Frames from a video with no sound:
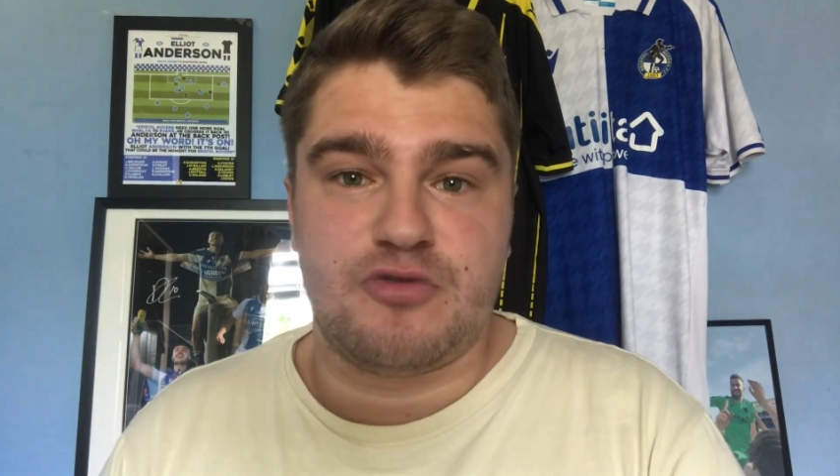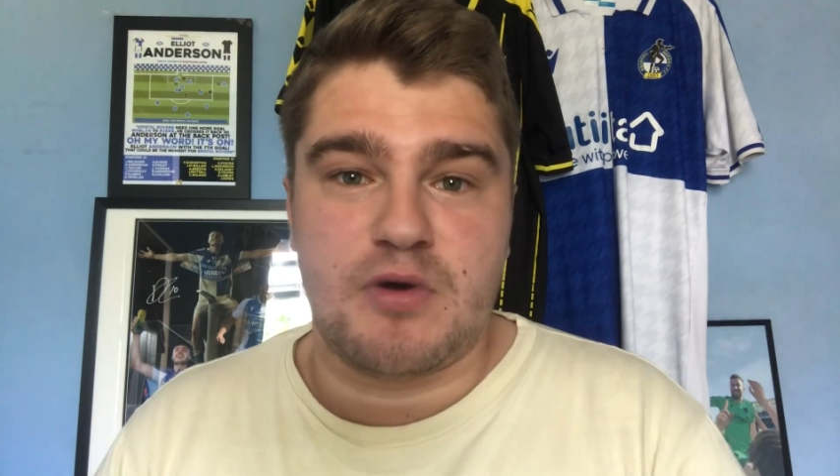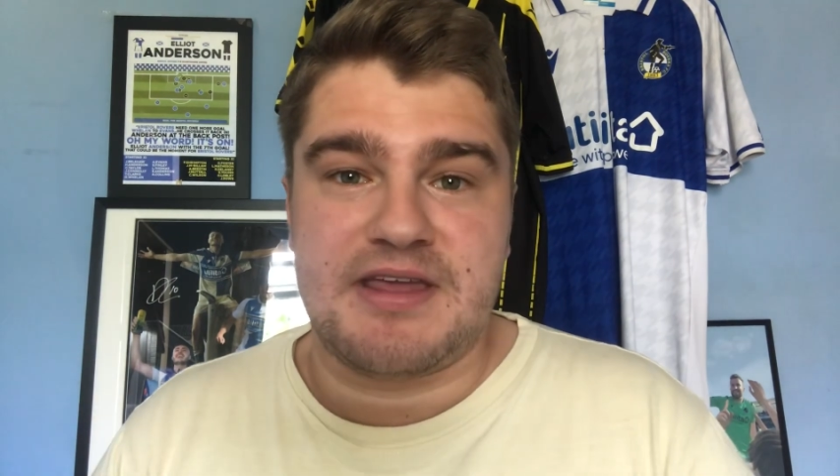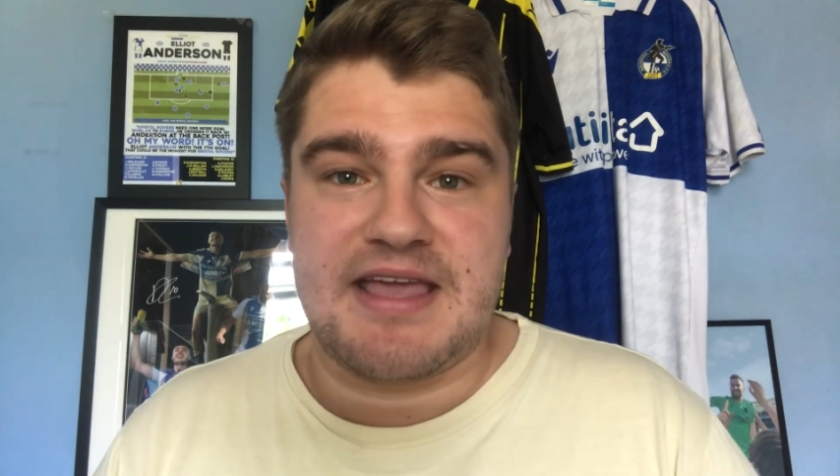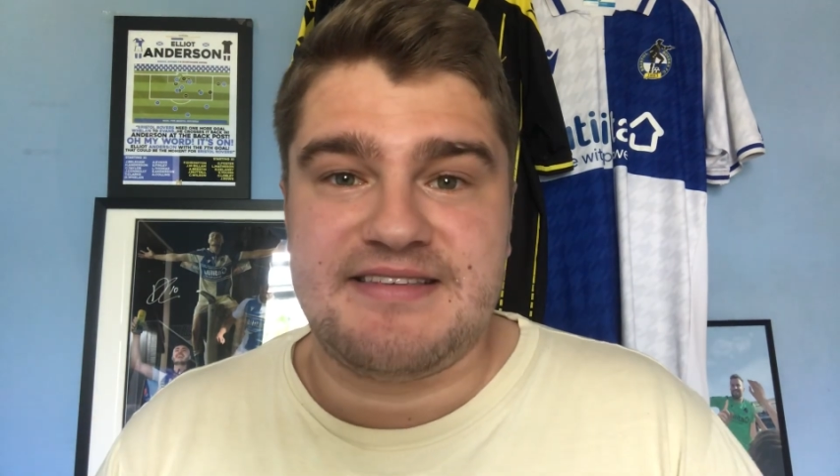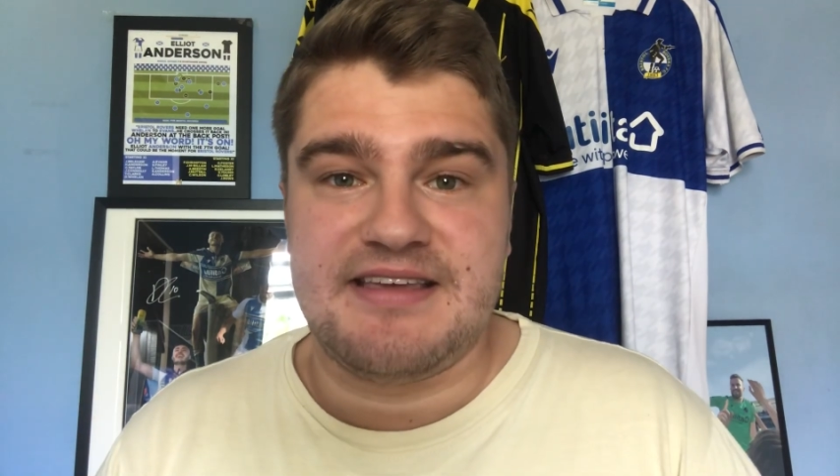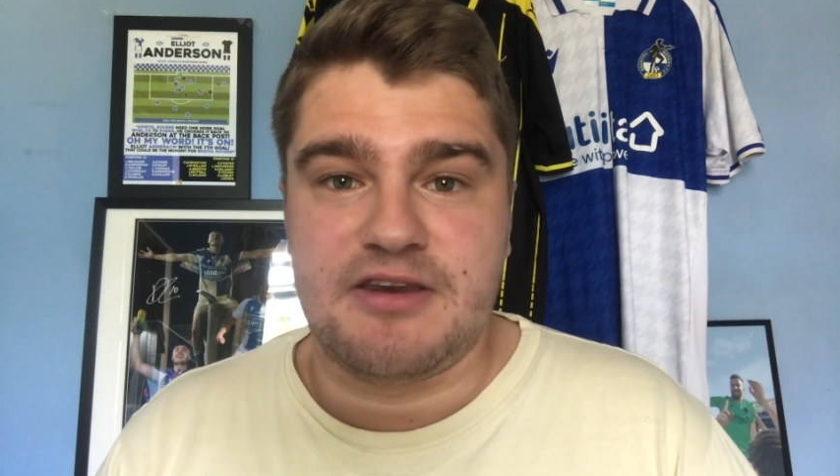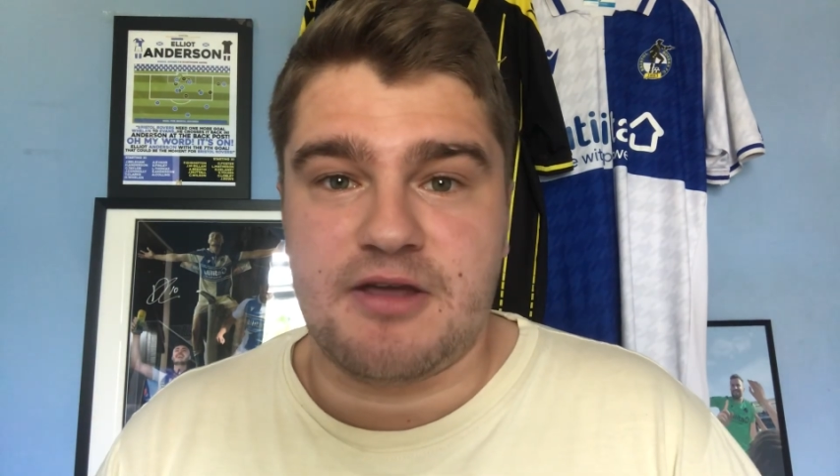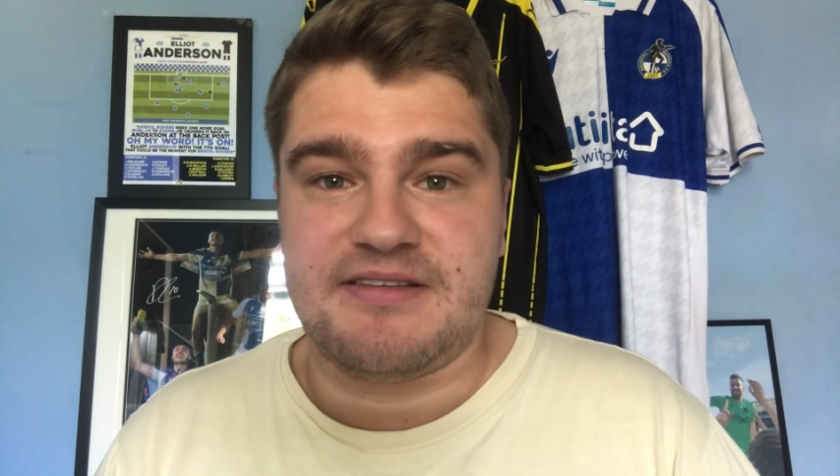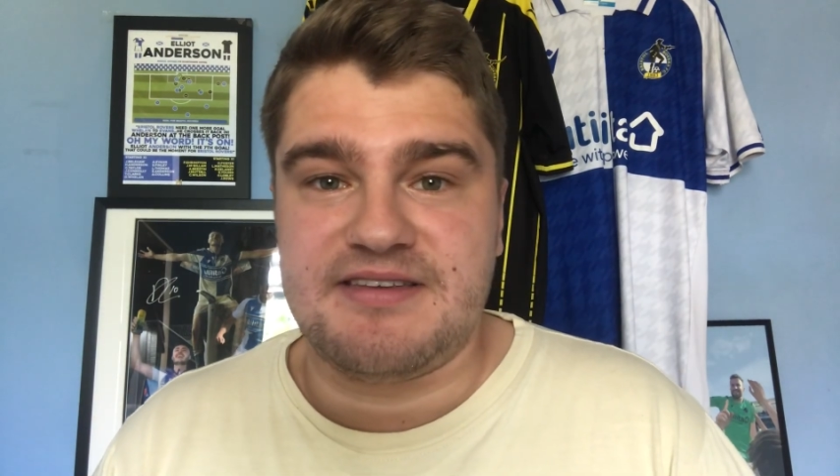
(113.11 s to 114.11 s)

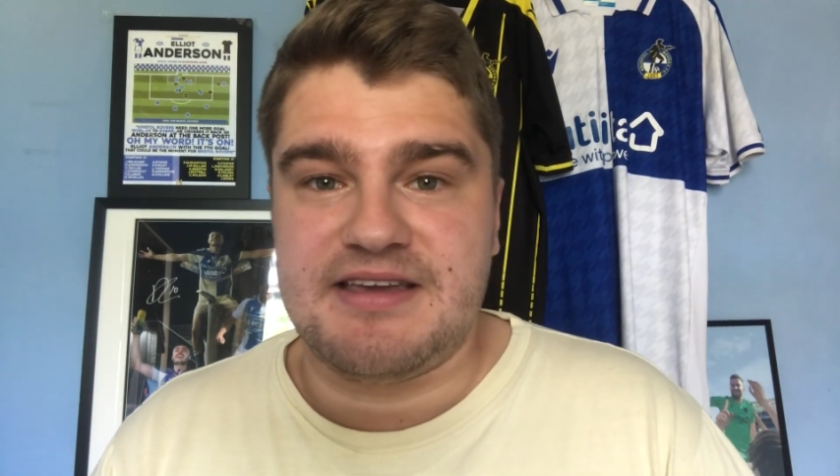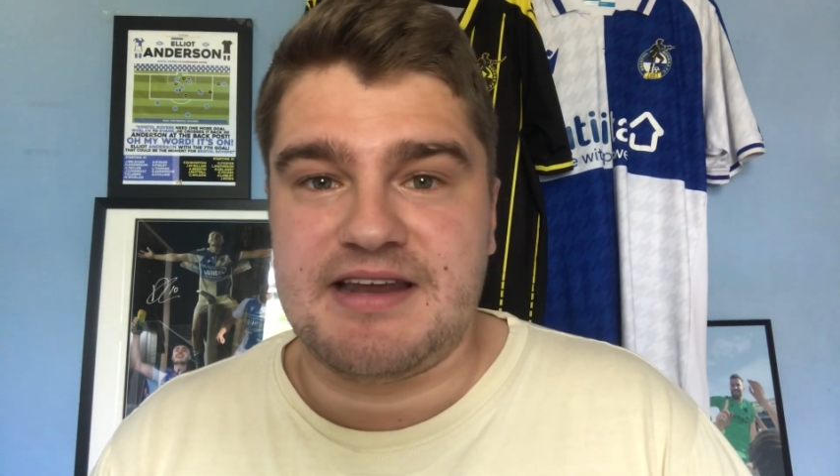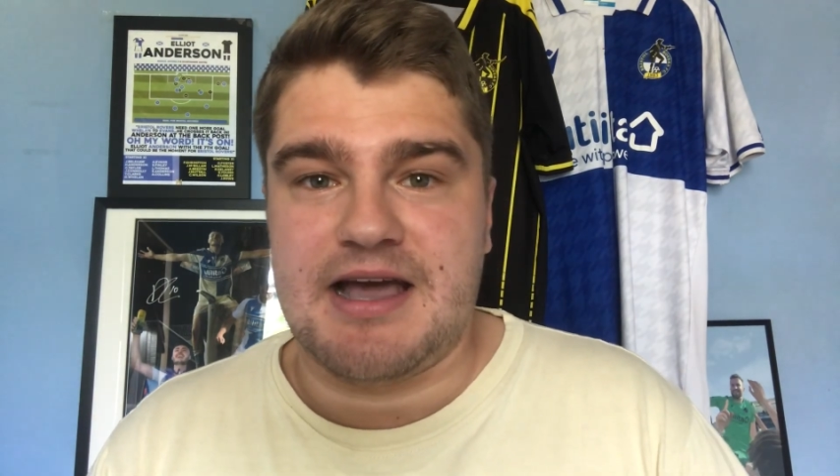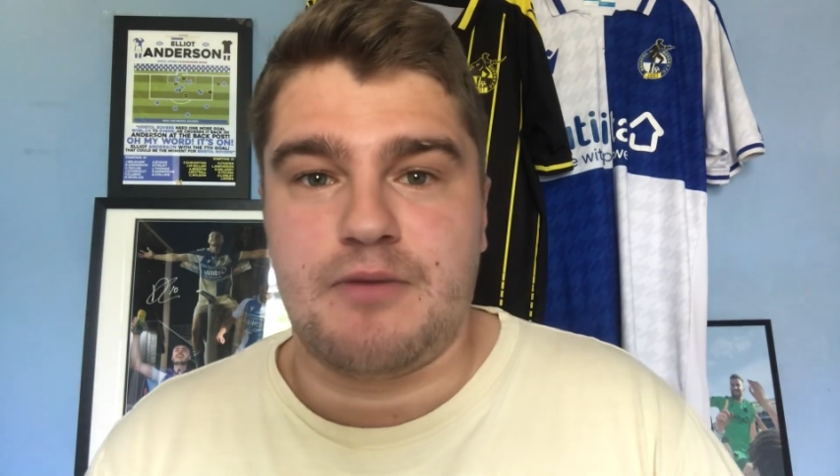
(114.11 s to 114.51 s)
2018-19